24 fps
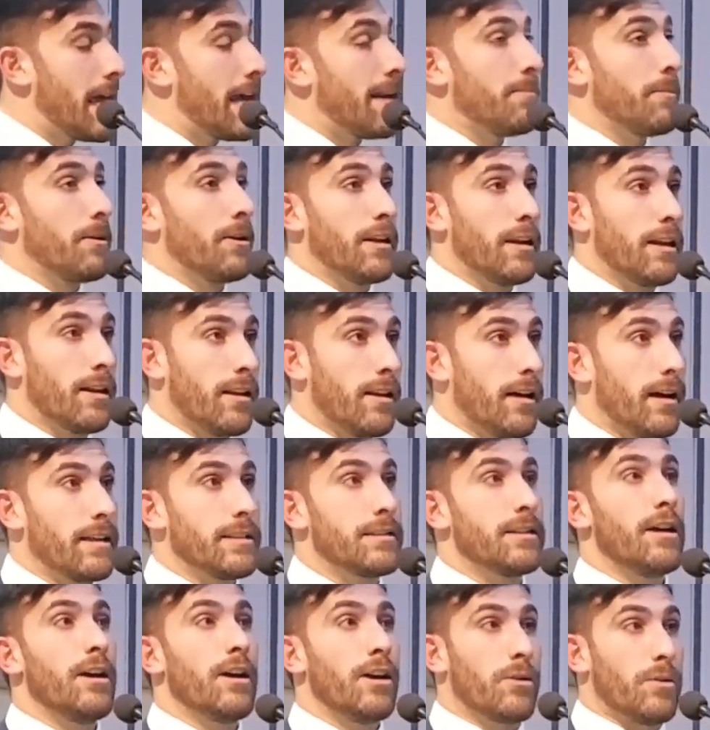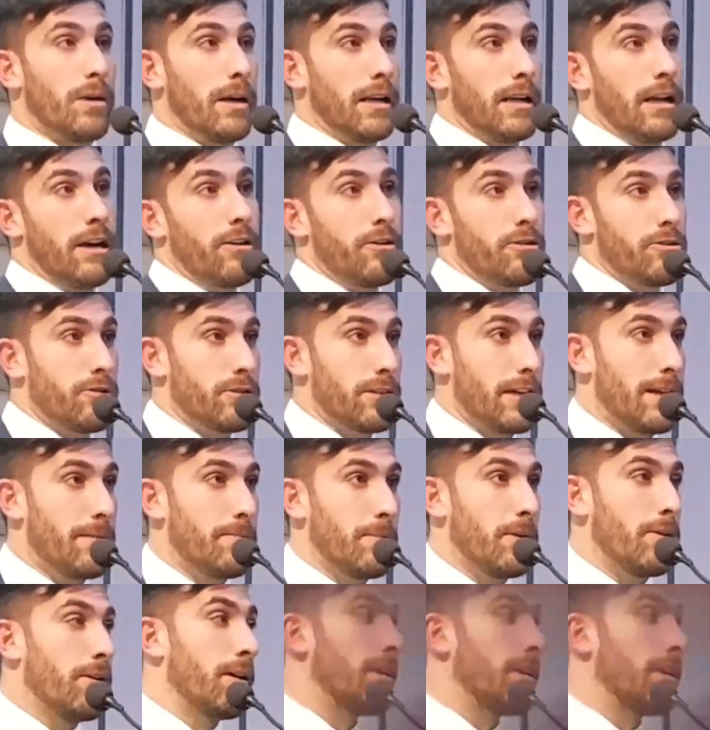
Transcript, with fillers: have 10 million clients, right? Here's your